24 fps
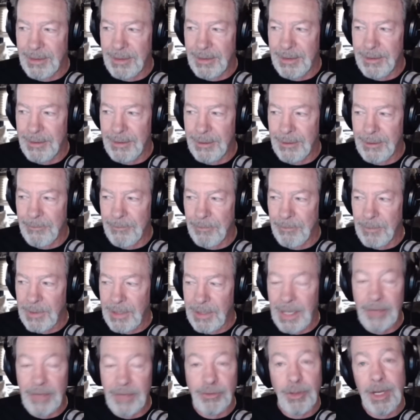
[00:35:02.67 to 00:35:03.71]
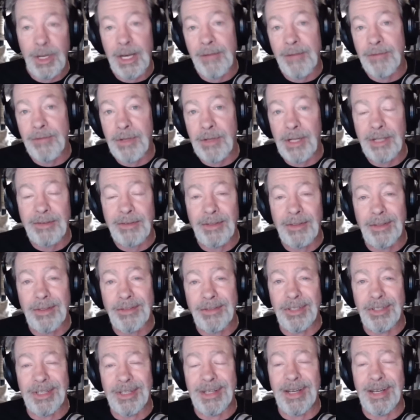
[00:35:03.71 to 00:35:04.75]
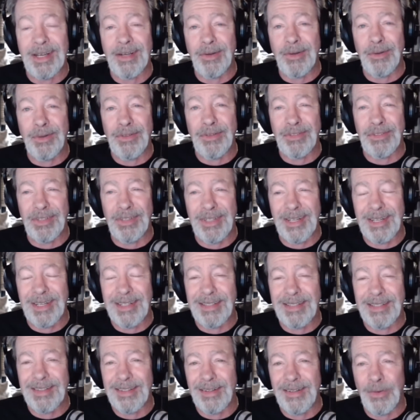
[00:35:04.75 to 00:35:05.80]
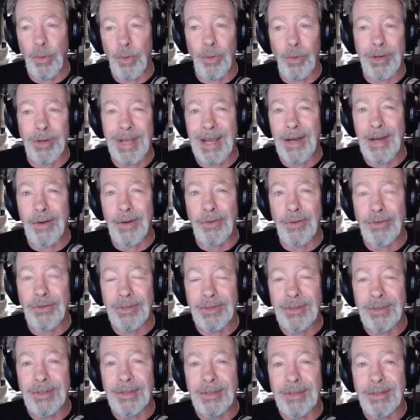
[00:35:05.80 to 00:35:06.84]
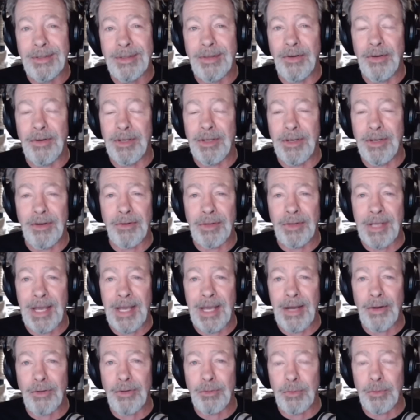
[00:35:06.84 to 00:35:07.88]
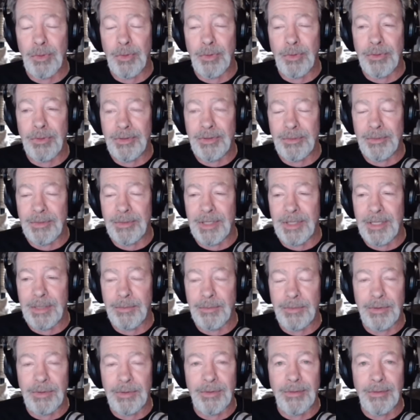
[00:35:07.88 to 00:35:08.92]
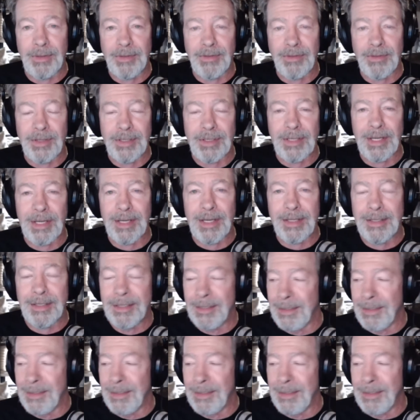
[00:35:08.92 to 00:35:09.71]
And, so if you like to listen to coyotes at night, you know, or cows, you know, you can hear the cows mooing sometimes and things like that.